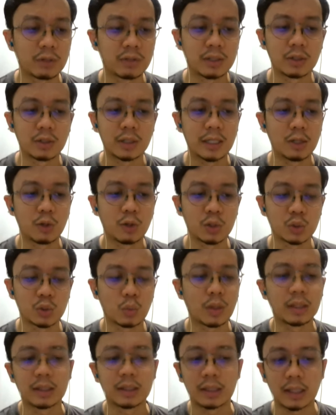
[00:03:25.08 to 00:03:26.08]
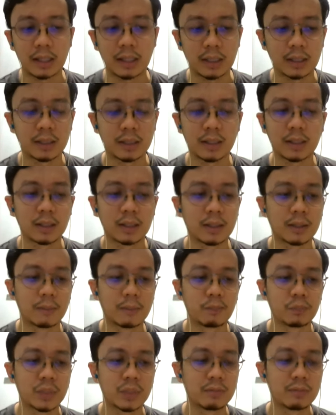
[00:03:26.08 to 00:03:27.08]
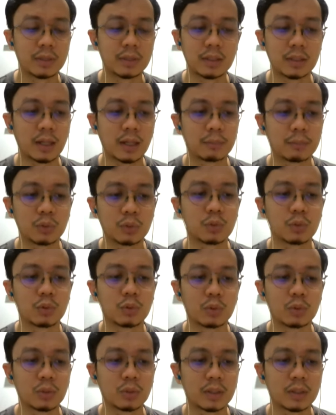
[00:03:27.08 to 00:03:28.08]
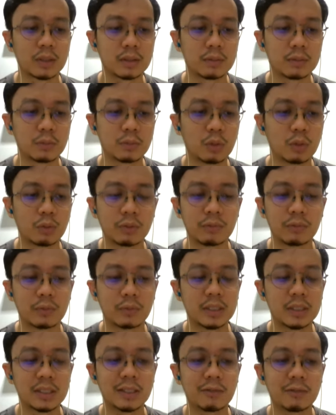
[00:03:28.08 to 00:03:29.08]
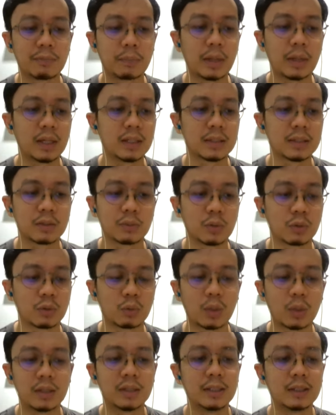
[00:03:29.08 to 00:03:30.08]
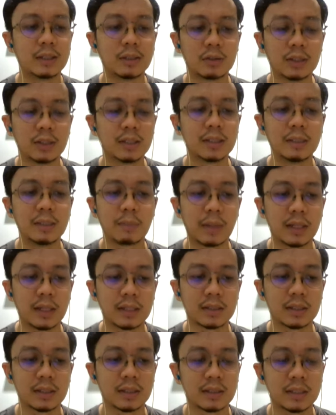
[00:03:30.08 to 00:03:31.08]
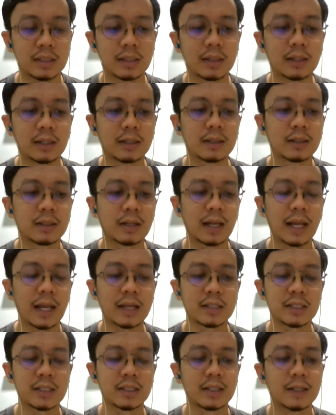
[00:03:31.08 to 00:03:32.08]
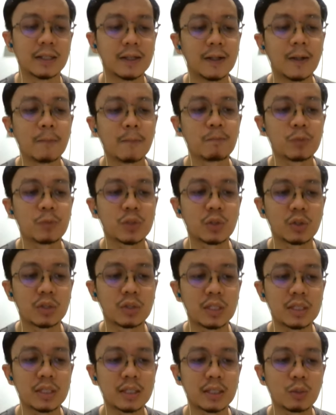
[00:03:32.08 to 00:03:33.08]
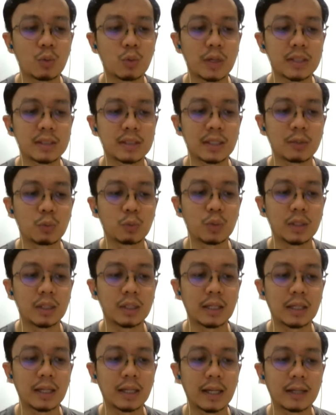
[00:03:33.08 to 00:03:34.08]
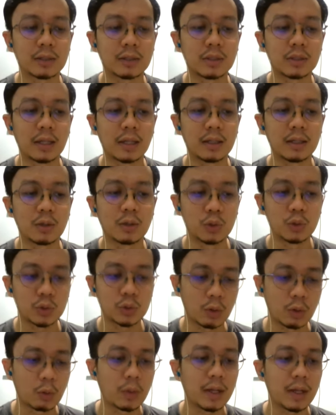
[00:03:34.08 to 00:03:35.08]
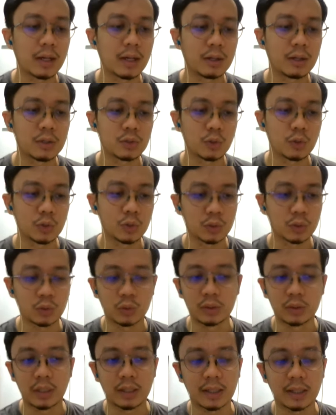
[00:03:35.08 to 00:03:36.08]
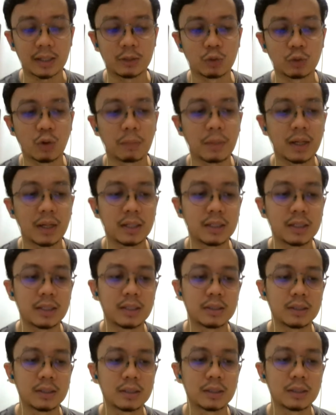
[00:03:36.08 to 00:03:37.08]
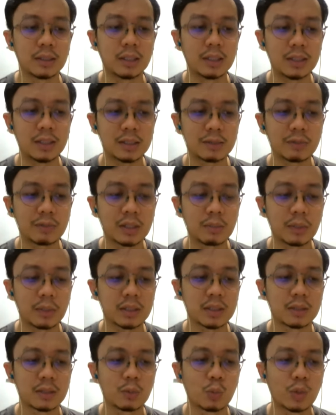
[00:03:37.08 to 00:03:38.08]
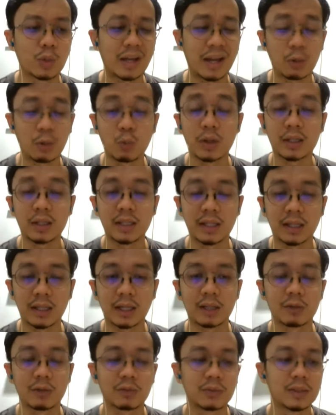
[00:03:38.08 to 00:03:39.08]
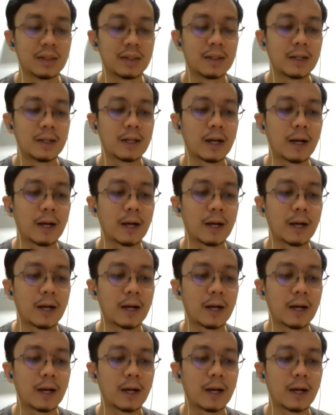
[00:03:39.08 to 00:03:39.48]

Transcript: 500 kilos or 1 ton, even up to we've received pallets, 20 to 30 pallets in a single collection. So these are the ones that we collect and goes to our warehouse, goes through directly to our partners. It is very much a networking kind of